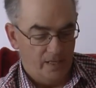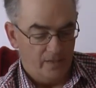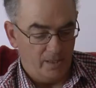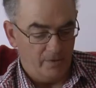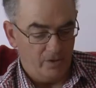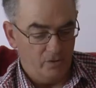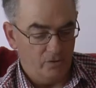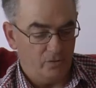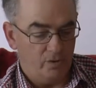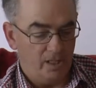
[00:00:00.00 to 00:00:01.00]
There'll be those
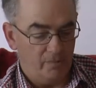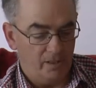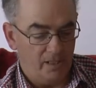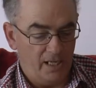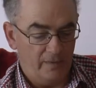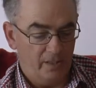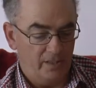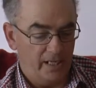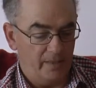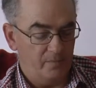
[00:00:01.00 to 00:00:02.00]
who are coming in my
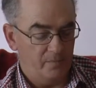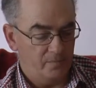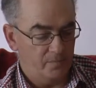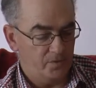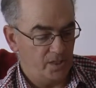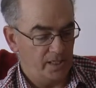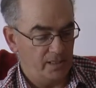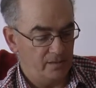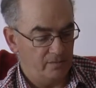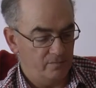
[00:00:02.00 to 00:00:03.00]
name
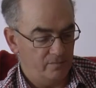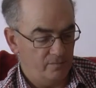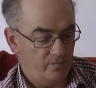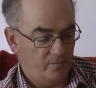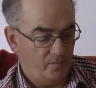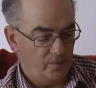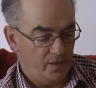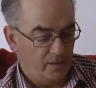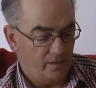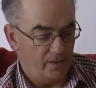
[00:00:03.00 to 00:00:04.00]
saying
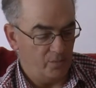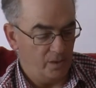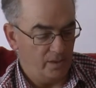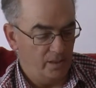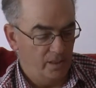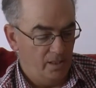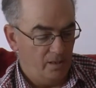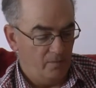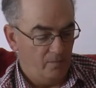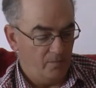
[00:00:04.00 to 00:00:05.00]
they're the one,
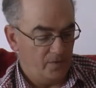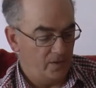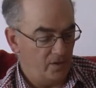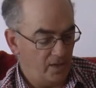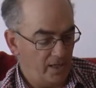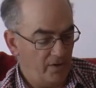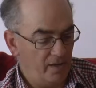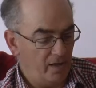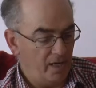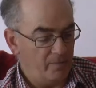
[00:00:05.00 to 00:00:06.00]
declaring
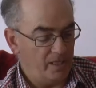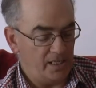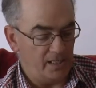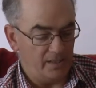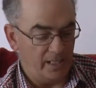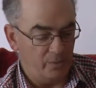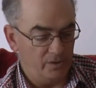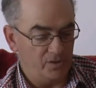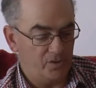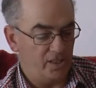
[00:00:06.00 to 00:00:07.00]
I am he. They will
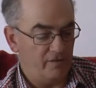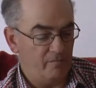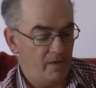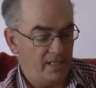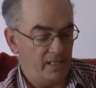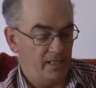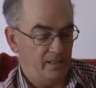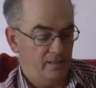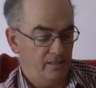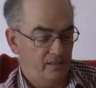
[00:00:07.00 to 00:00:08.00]
deceive many,
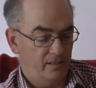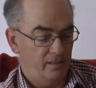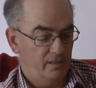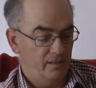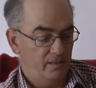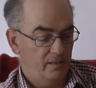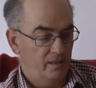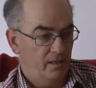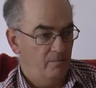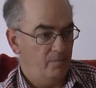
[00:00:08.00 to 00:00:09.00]

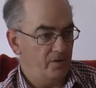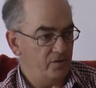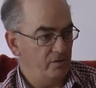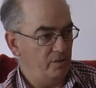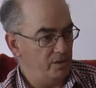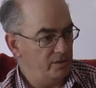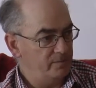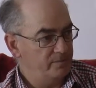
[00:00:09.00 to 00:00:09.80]
but there's only one.